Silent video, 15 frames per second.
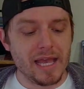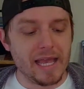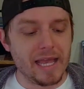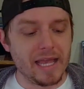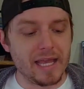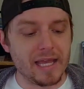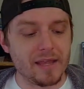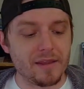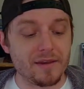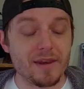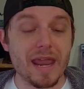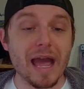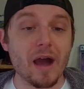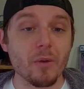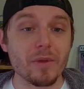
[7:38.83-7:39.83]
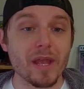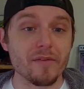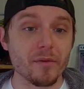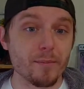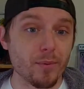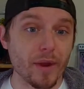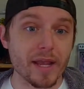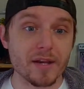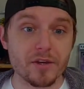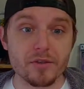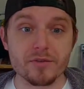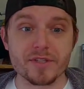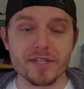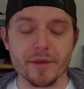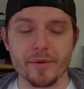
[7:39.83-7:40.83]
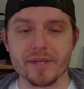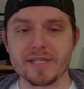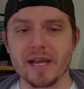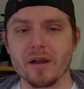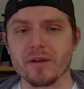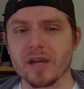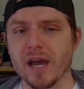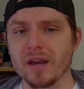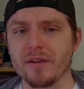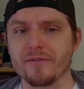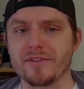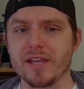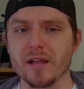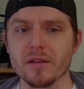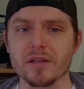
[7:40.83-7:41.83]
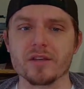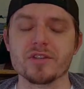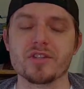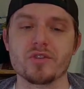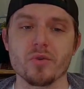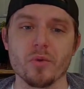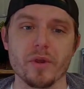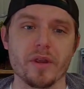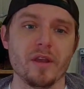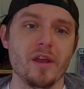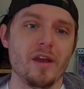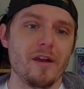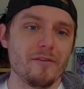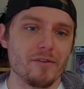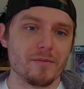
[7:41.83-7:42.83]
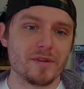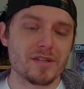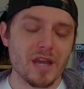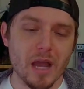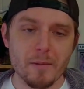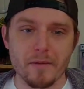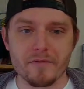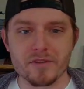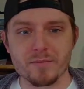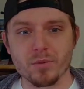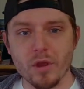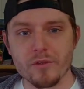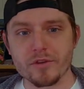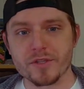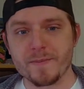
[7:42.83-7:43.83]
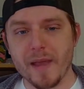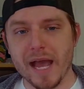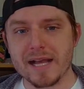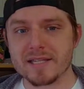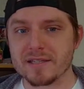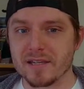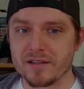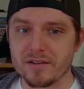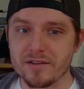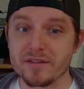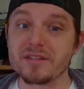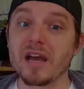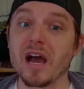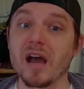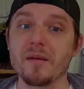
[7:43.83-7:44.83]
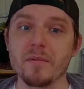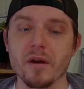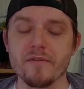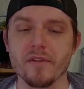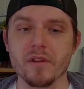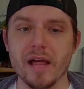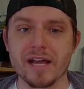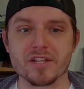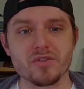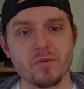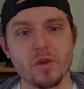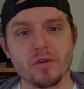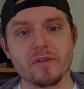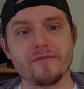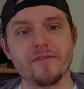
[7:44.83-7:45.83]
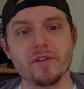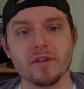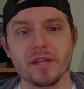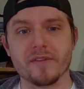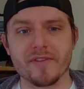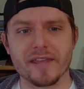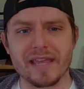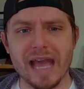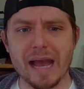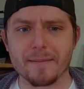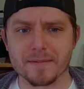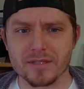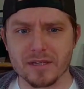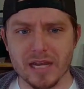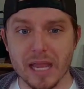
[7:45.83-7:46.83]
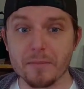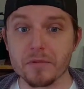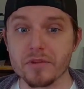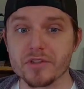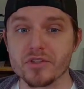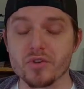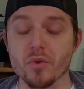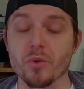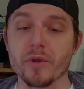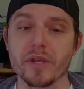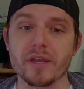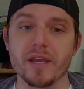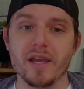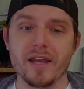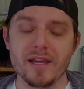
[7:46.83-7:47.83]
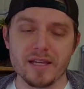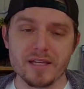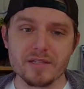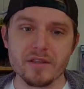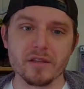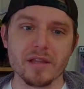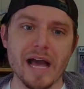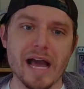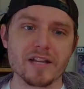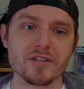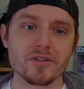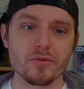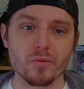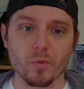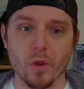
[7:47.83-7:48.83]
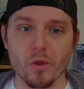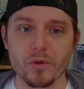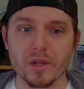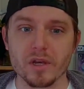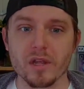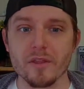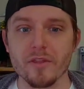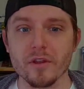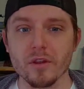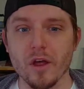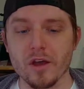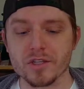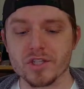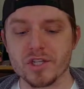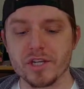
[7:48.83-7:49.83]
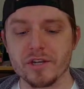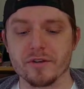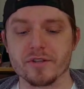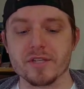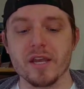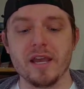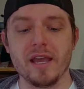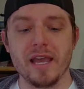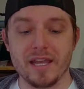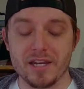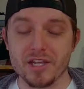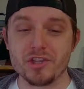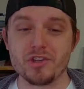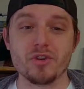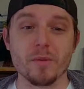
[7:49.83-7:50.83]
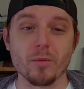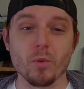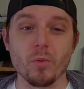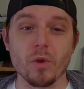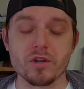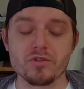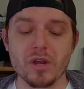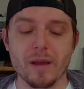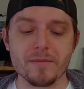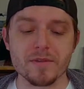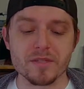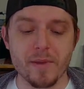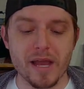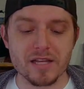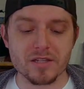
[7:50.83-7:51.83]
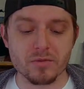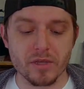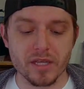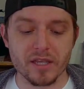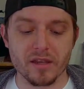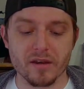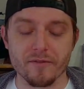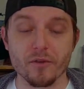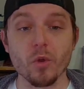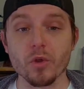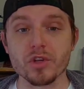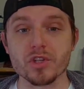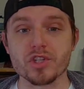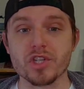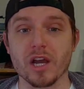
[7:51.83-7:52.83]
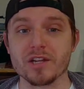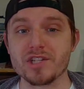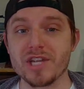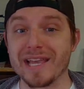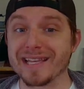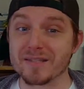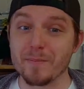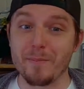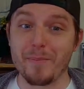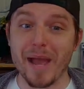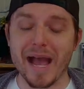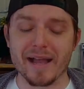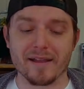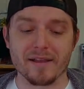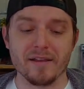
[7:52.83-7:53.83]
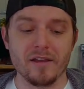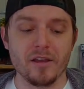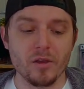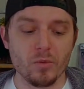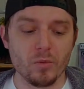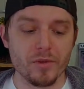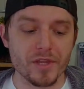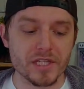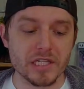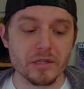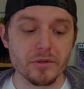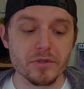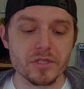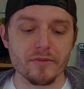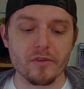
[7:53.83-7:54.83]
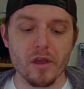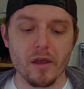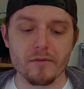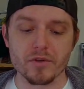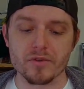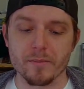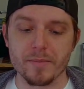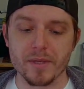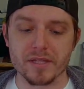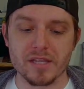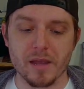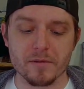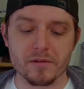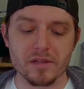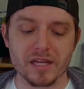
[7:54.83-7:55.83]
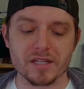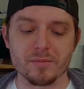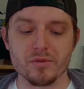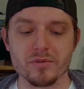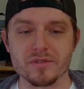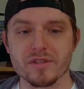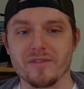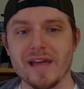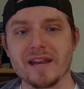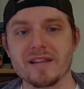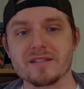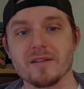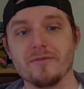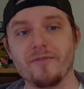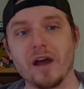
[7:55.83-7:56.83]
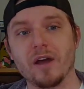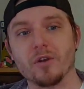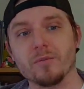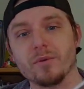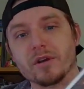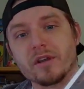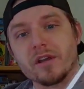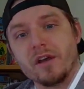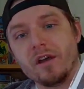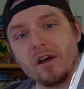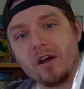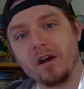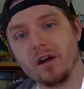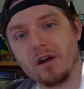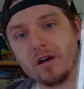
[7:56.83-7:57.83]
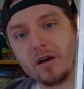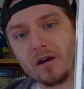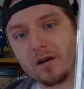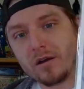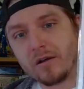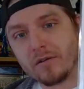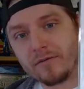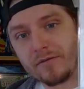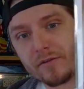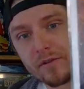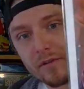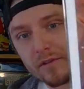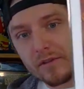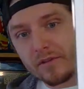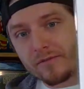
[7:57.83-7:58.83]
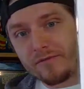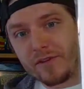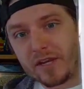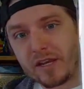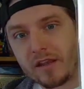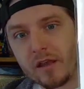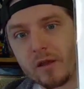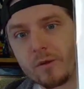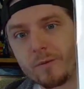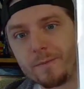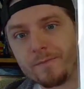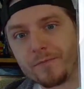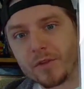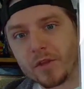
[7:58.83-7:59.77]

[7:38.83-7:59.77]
And now we have a brand new series out, kind of telling a story from the time of his brother's passing to the time of The Last Ronin, filling in the gaps. The name of the story is The Last Ronin, The Lost Years. And issue number 1 dropped this past week. And of course, John Jang is back with exclusive covers from Big Time Collectibles. And that is the final book of the video.